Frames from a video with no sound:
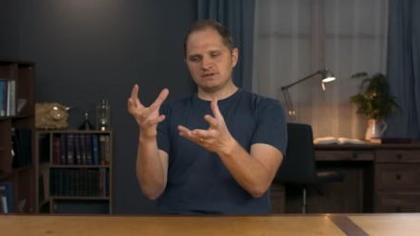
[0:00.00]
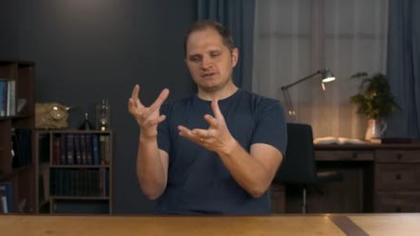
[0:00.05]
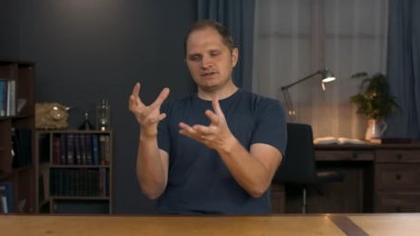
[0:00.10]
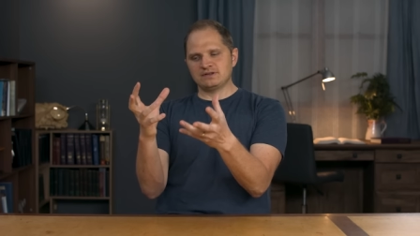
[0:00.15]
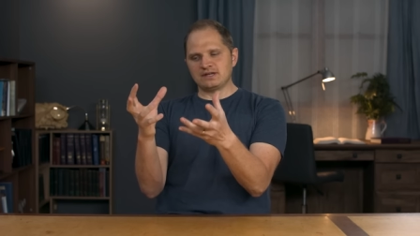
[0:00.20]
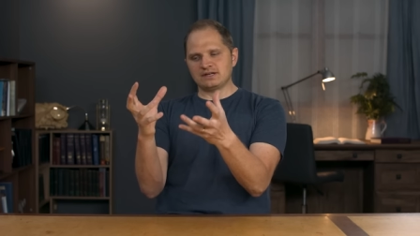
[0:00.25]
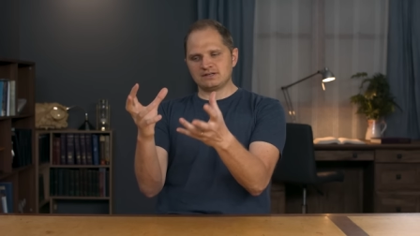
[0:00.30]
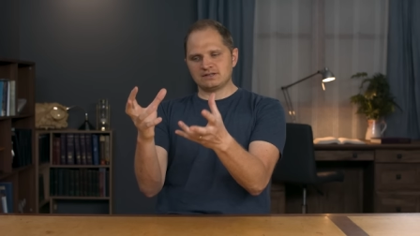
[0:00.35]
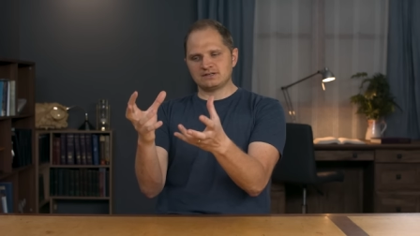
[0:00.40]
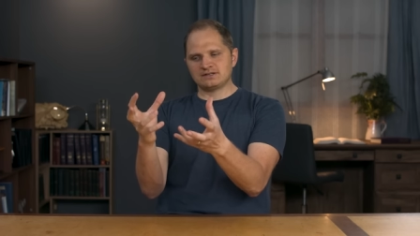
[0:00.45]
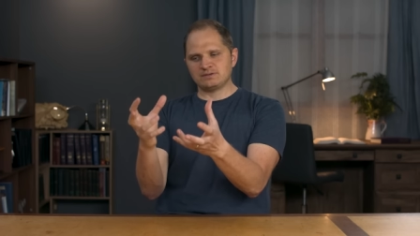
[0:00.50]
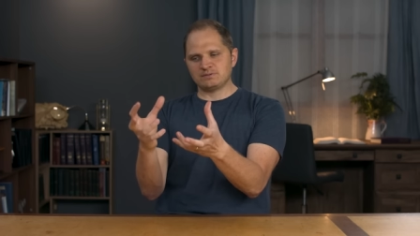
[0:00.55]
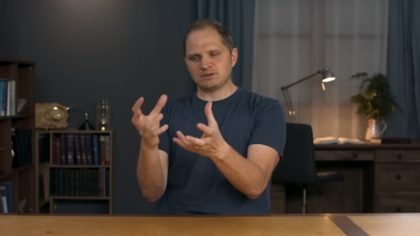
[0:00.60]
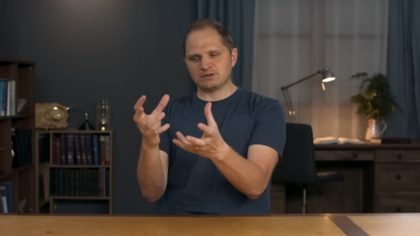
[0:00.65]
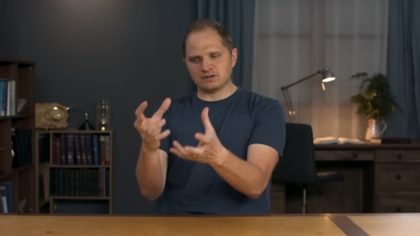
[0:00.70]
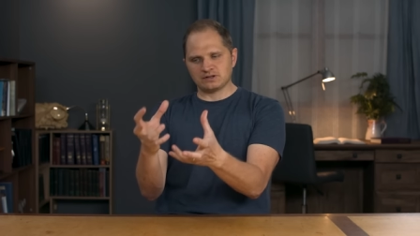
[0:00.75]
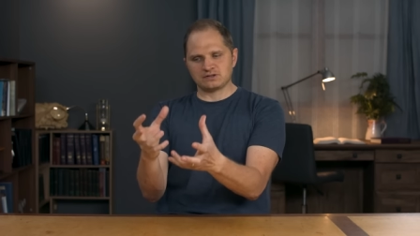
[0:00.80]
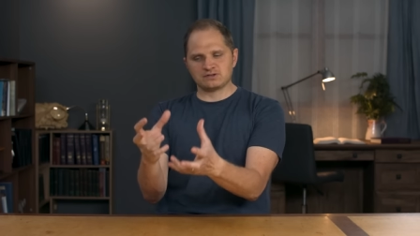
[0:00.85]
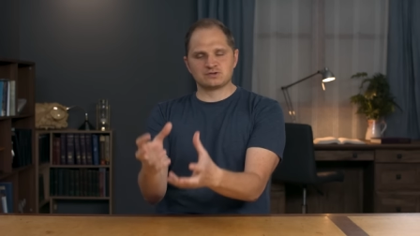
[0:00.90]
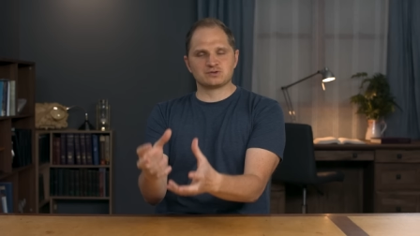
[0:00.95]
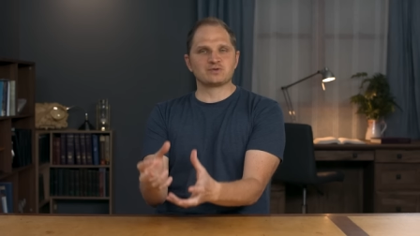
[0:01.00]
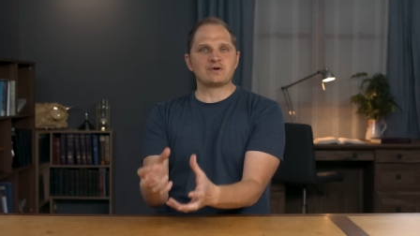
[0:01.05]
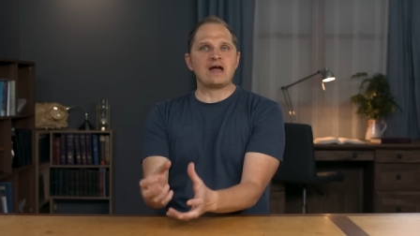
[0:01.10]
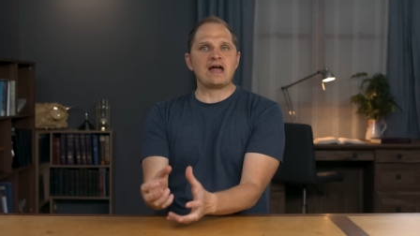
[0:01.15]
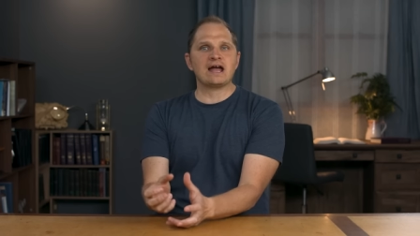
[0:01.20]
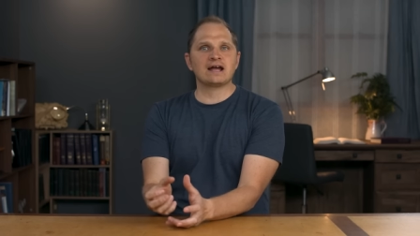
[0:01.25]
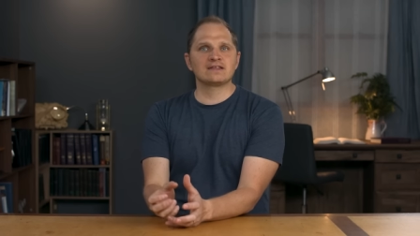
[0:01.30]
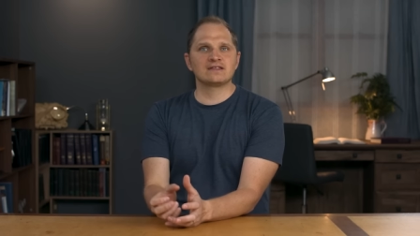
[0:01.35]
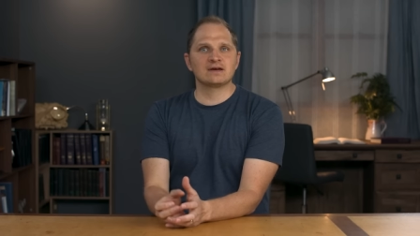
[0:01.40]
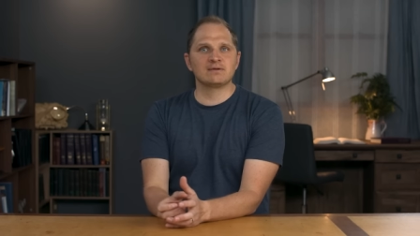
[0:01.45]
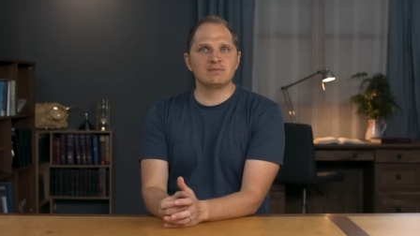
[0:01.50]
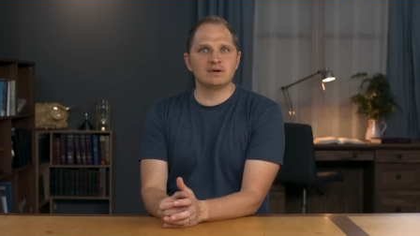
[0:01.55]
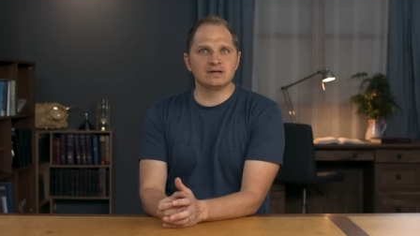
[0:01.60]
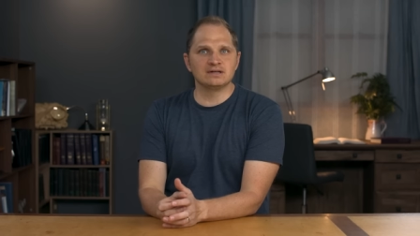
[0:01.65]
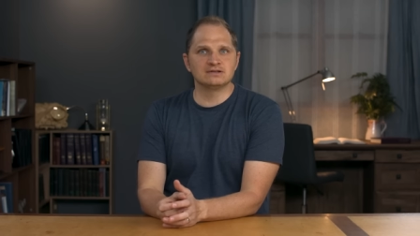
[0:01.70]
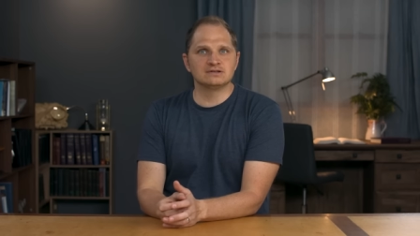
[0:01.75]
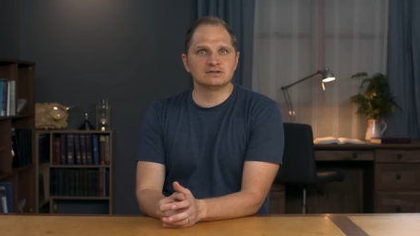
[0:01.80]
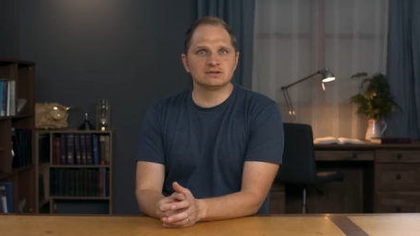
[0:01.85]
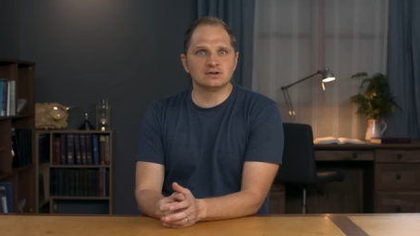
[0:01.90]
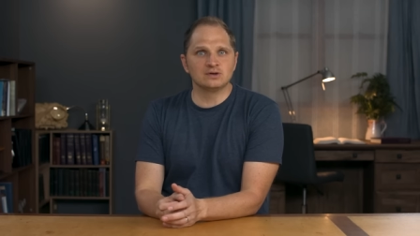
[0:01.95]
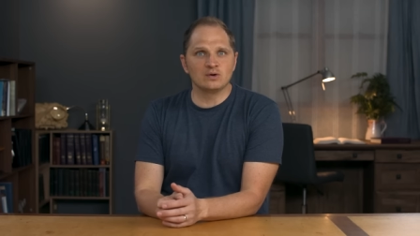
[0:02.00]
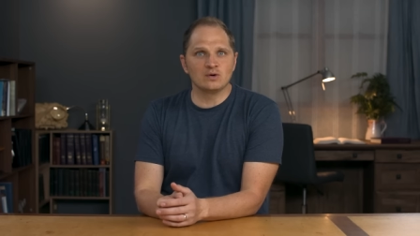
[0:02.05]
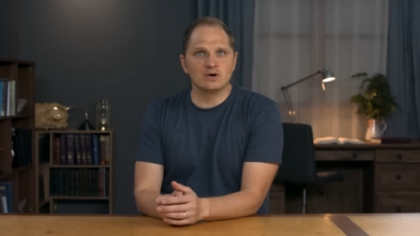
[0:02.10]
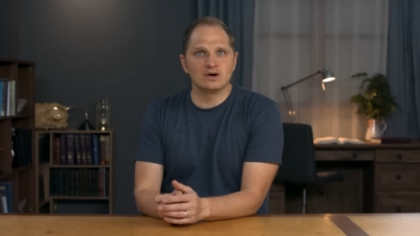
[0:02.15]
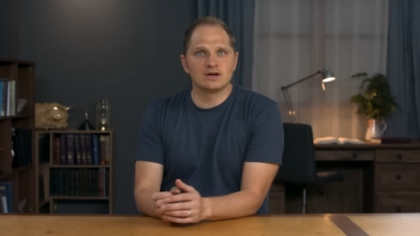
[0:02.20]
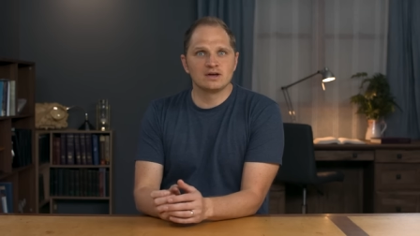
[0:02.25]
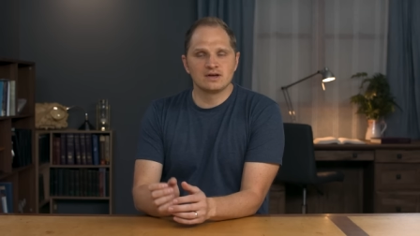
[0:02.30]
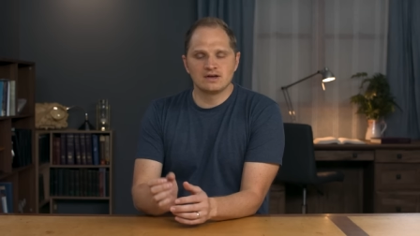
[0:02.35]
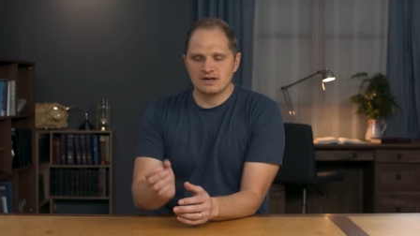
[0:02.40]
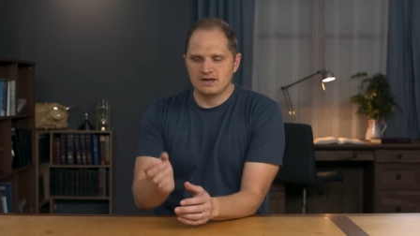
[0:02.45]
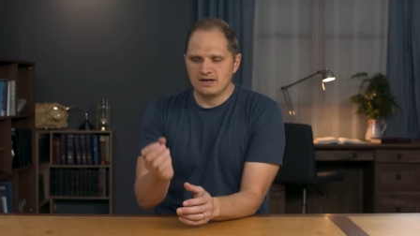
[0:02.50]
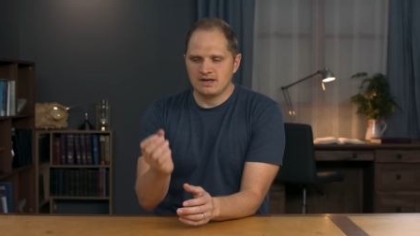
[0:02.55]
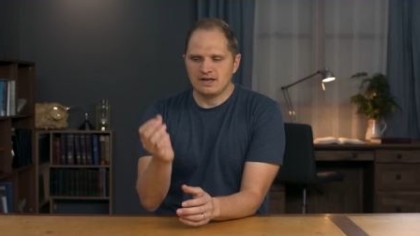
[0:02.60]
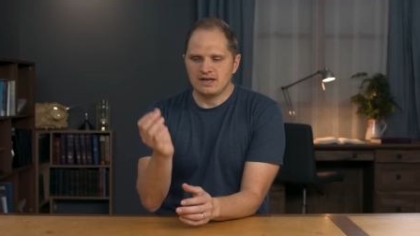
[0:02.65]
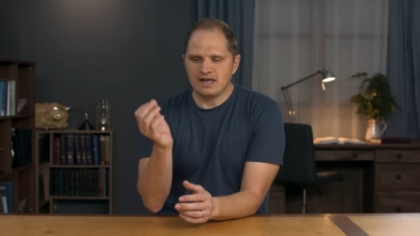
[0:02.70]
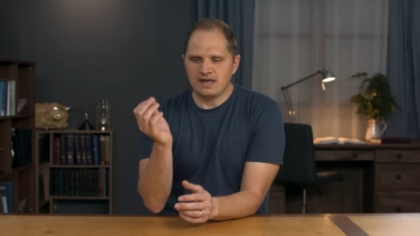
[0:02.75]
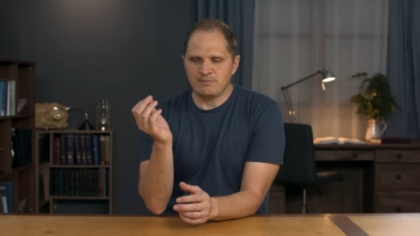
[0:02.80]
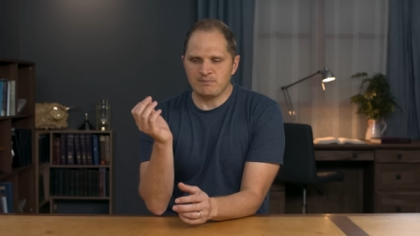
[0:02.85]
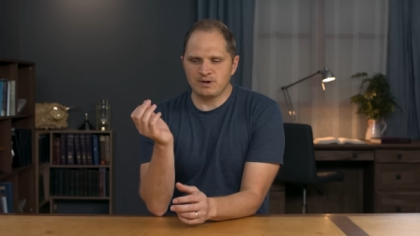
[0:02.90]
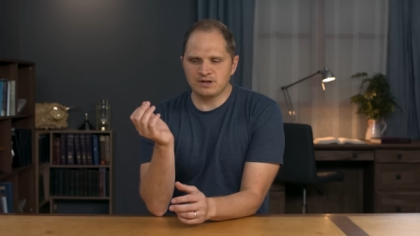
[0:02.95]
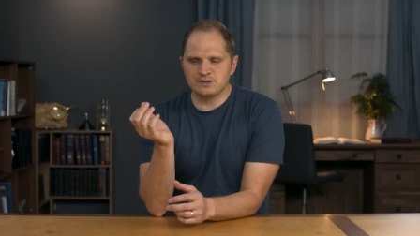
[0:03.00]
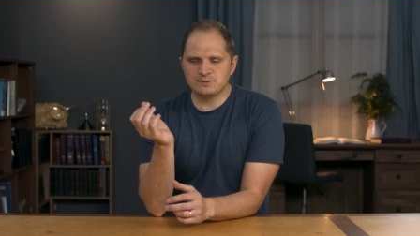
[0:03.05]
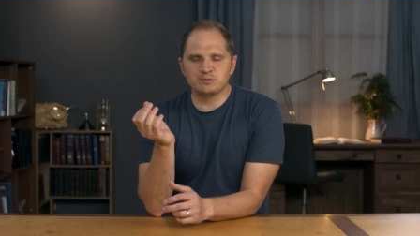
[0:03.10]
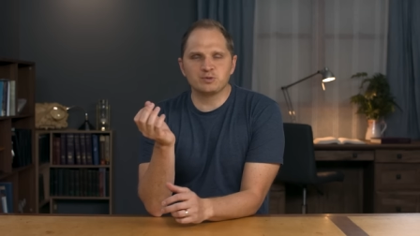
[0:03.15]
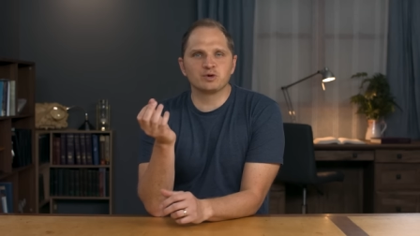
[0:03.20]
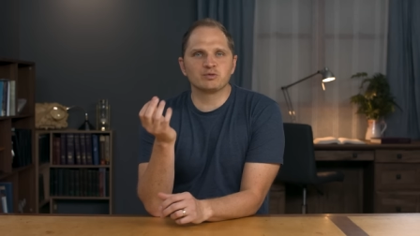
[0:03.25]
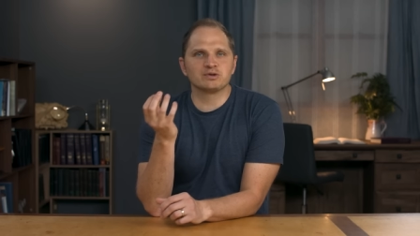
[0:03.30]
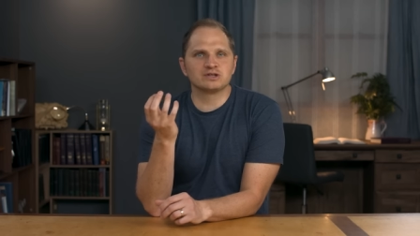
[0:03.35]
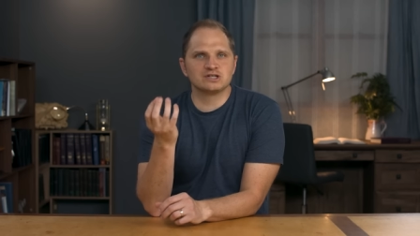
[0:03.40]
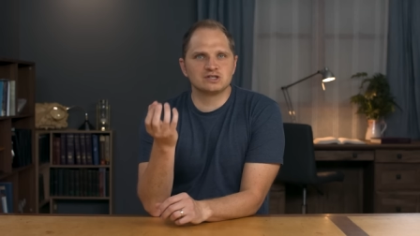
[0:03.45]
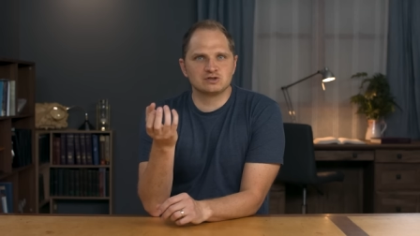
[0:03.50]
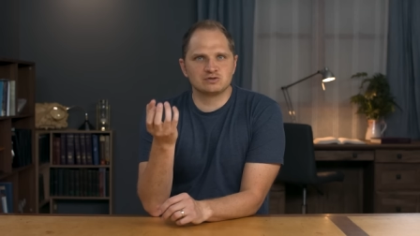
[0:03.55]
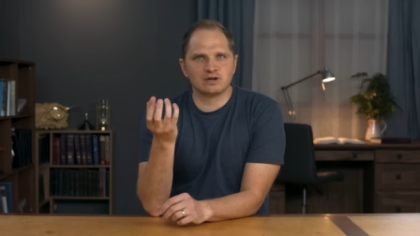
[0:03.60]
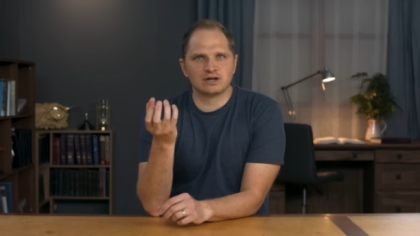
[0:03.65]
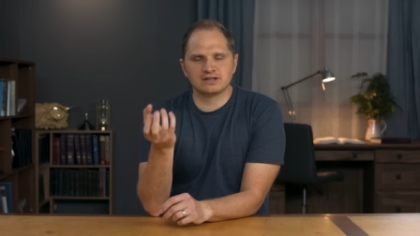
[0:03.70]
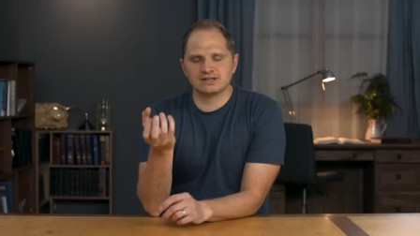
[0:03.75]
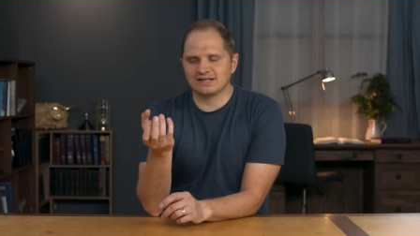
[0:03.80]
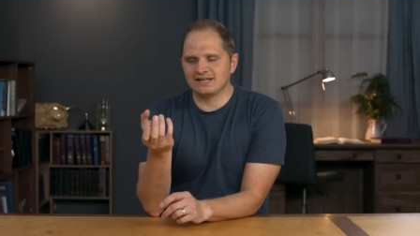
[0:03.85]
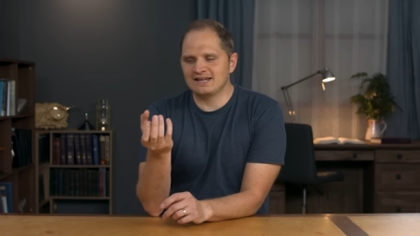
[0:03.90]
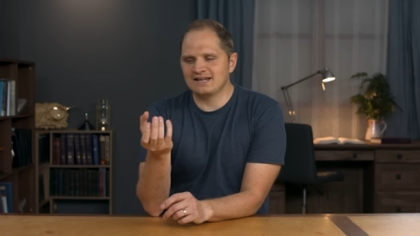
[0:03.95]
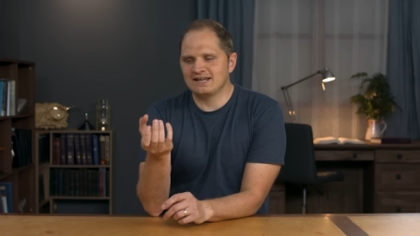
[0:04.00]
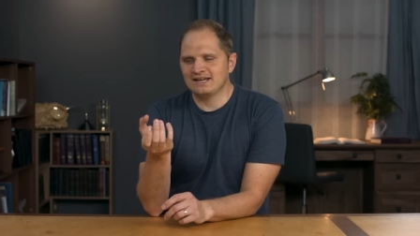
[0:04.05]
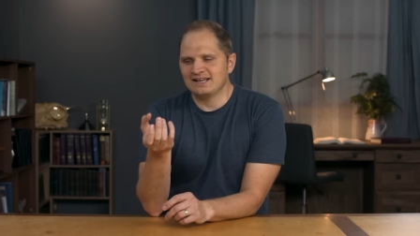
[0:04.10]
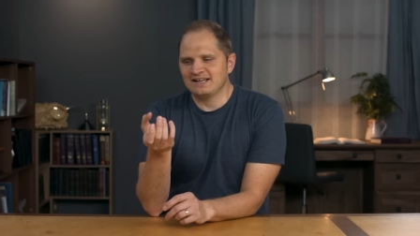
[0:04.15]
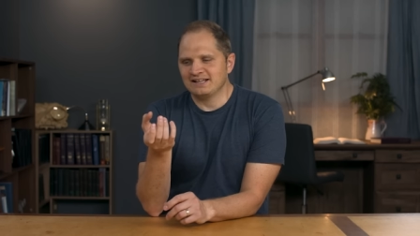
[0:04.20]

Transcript: that seemed to drag them into a much more restricted,